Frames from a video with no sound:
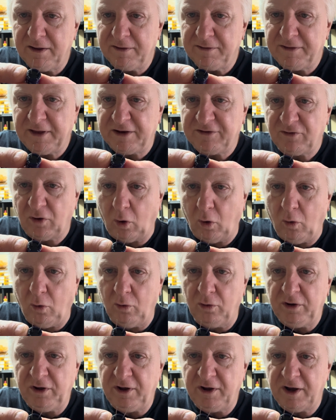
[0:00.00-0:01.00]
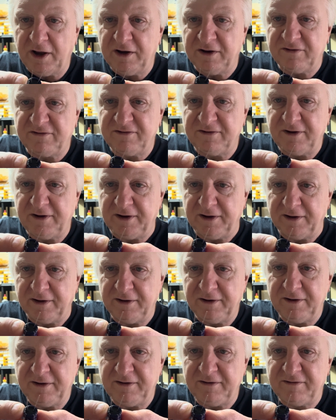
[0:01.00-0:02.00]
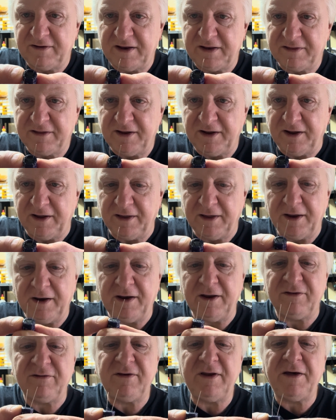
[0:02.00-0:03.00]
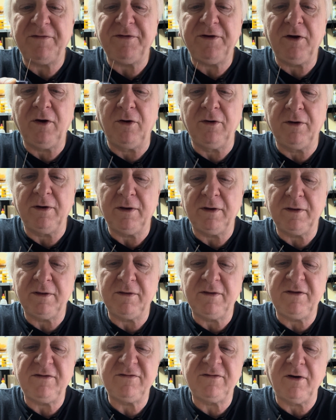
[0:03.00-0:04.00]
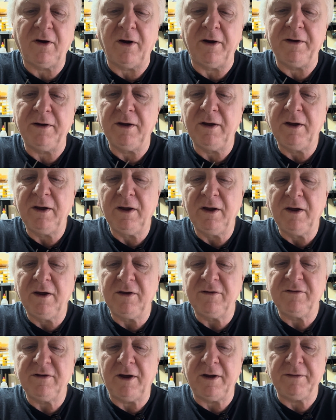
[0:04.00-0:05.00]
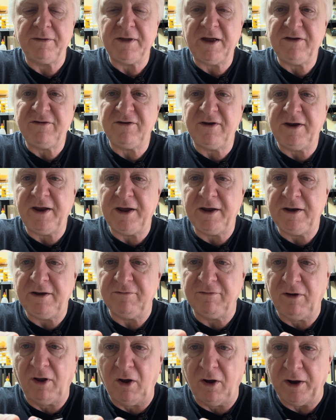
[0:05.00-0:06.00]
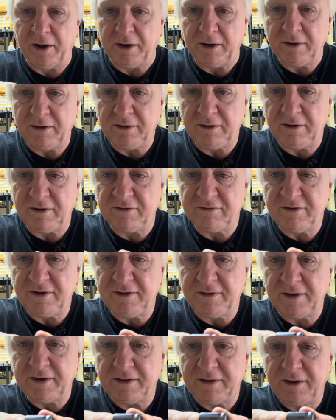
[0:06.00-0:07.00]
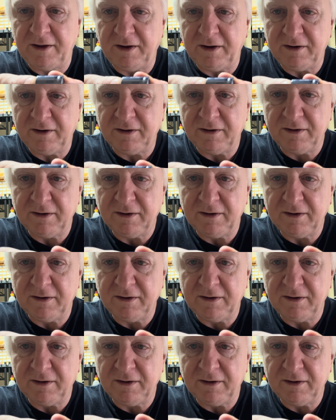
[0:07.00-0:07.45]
That's all you're going to see is that there. And there's nothing on this side. So that's a negative line. You can see that there.